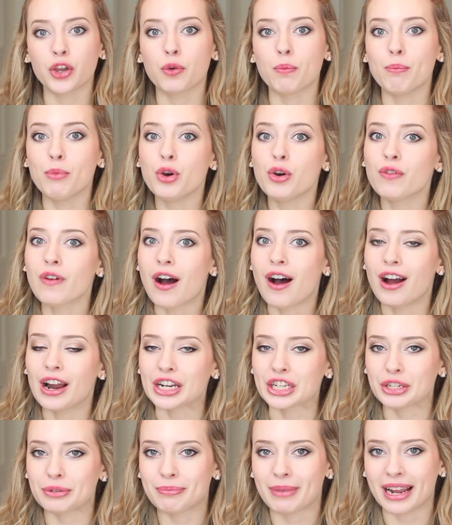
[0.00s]
move on
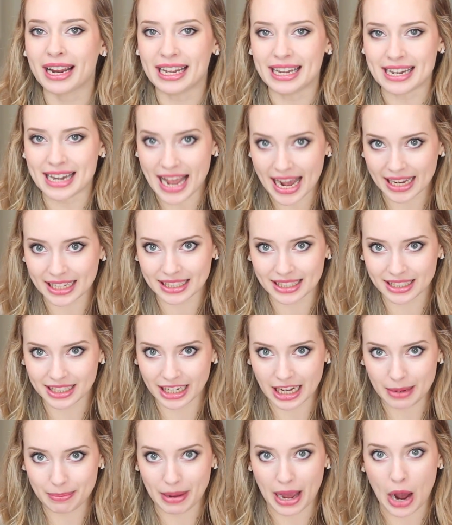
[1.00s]
to my next
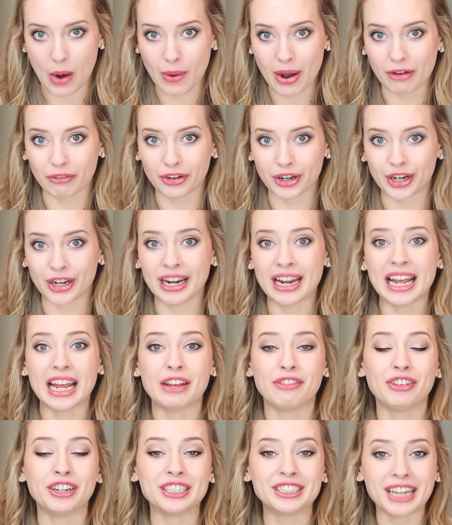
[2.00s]
tip. However,
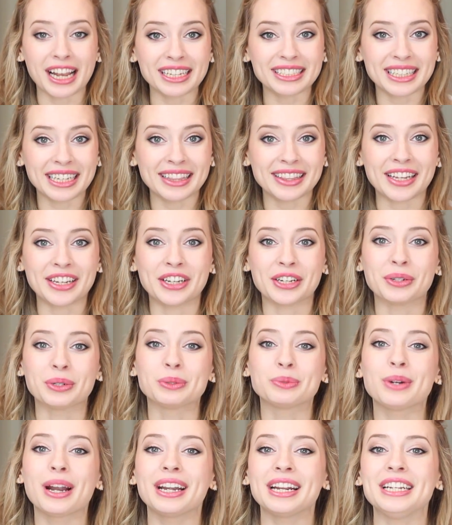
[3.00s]
if it doesn't, then you're
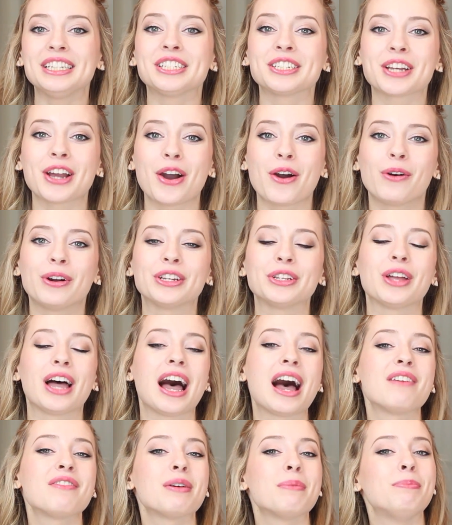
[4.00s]
ready to go and you'll
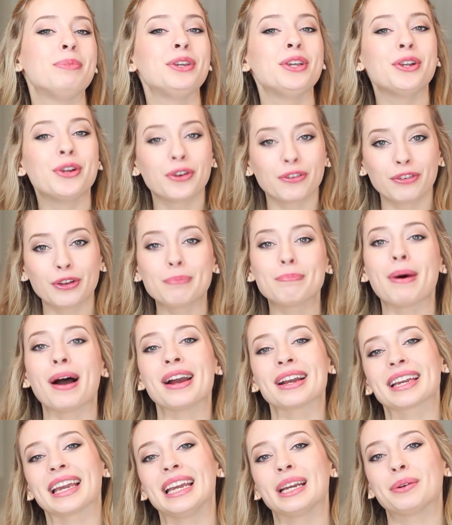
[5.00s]
have a beautiful
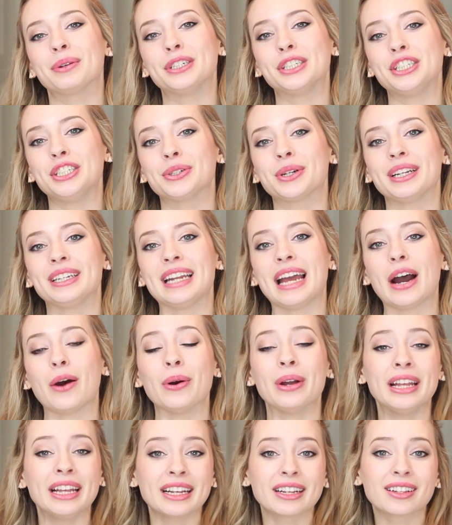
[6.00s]
bundt cake which you can now
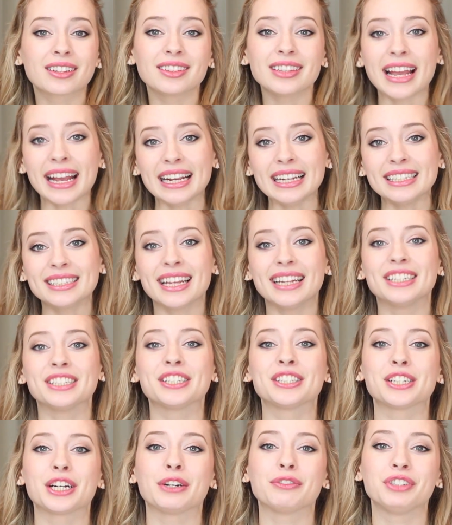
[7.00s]
glaze and
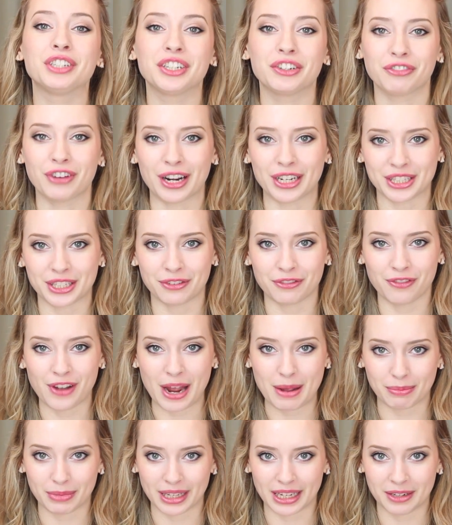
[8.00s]
serve to your friends and
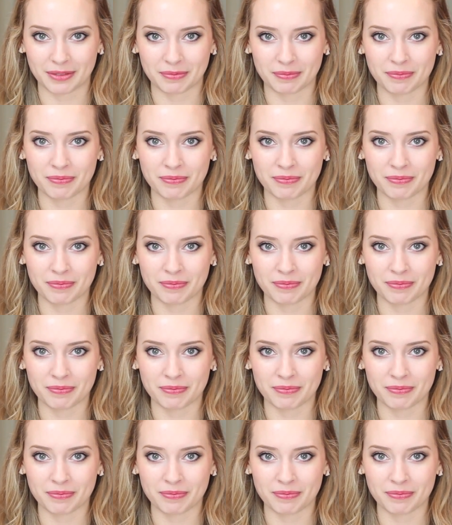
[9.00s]
family.